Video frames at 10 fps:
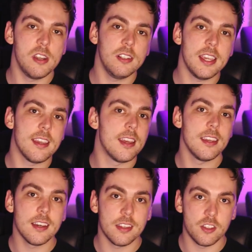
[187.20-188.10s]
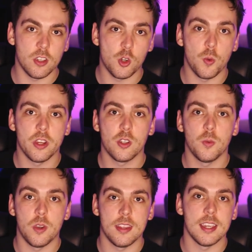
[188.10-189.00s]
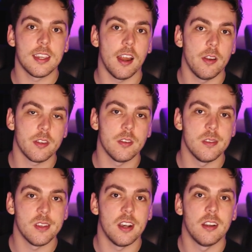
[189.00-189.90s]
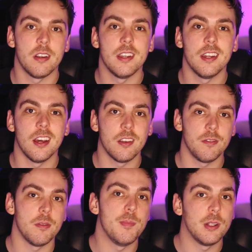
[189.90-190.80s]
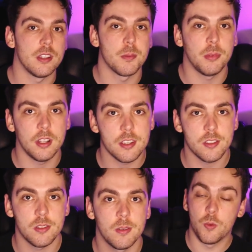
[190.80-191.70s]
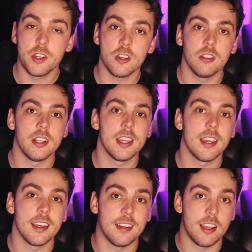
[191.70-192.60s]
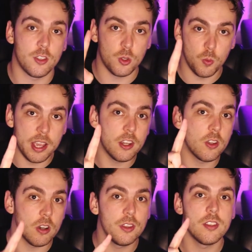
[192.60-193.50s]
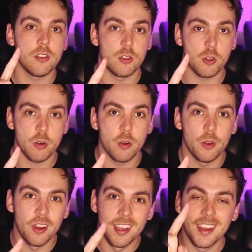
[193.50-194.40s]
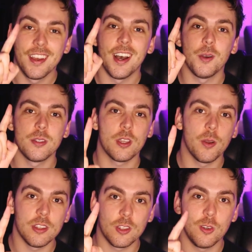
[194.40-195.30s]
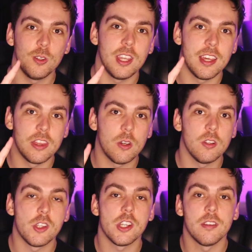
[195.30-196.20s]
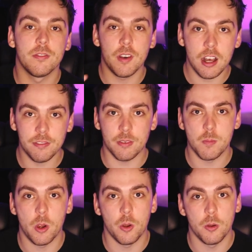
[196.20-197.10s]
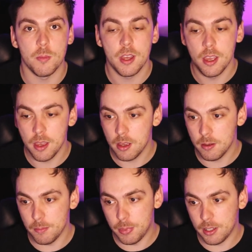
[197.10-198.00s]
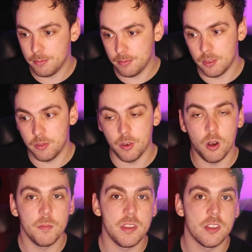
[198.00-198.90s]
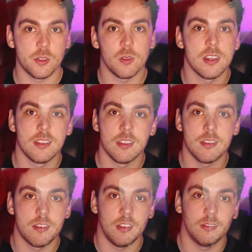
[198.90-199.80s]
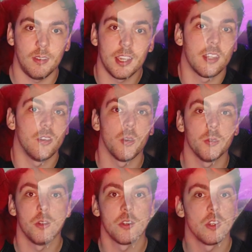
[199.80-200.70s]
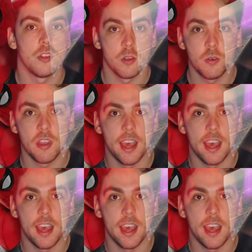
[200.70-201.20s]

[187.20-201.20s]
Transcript: really any other situation where the characters are in an unfamiliar place. Originally, and I swear to God this is true, I was going to call the anthology Far From Home, but for obvious reasons, I can no longer do